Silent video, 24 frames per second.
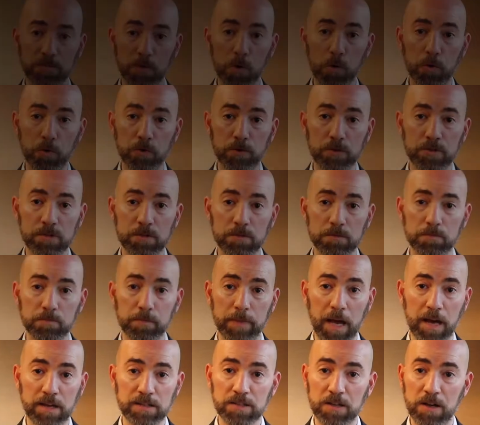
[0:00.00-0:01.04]
voters
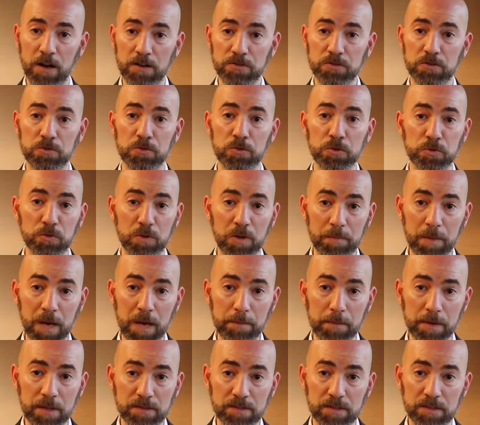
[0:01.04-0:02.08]
pass constitutional
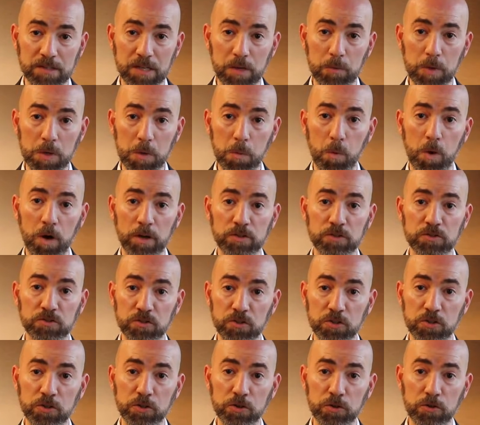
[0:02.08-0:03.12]
amendments that say we want to
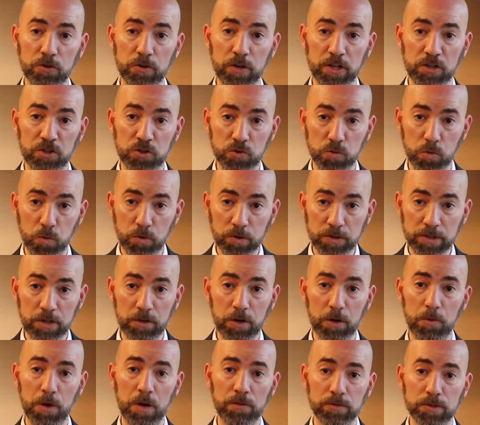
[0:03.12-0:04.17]
secure
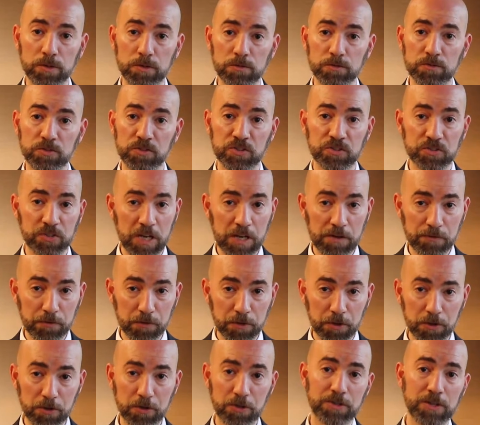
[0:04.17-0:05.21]
extraordinary revenue to save
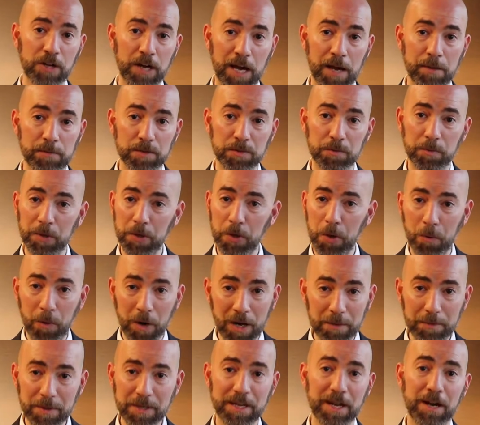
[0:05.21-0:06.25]
for the good times. We don't
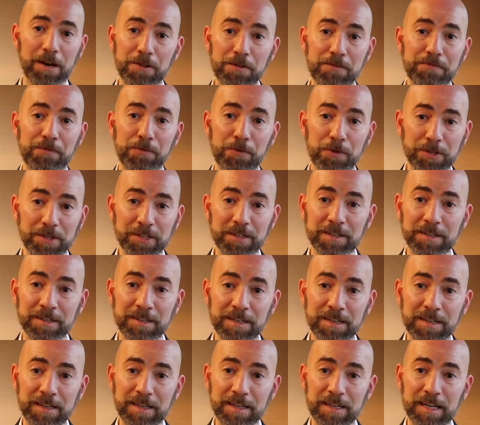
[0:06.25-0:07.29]
want to be California.
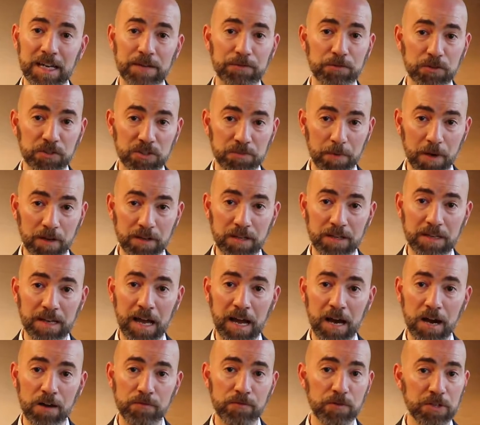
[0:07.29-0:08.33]
And if you spend it
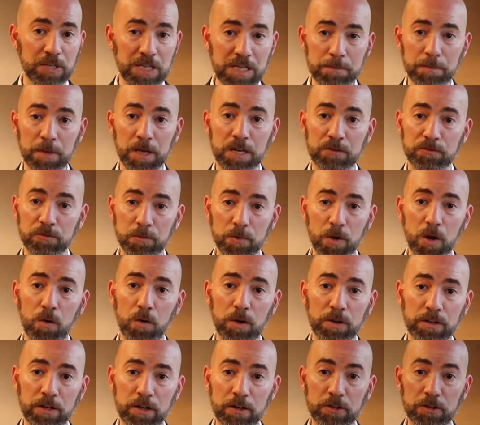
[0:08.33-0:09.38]
now, if you keep money from
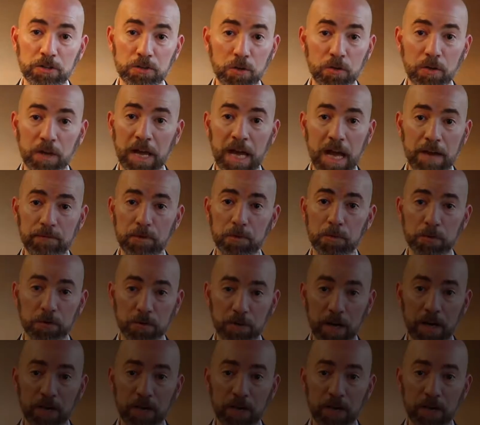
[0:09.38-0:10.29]
going there, you don't have it when you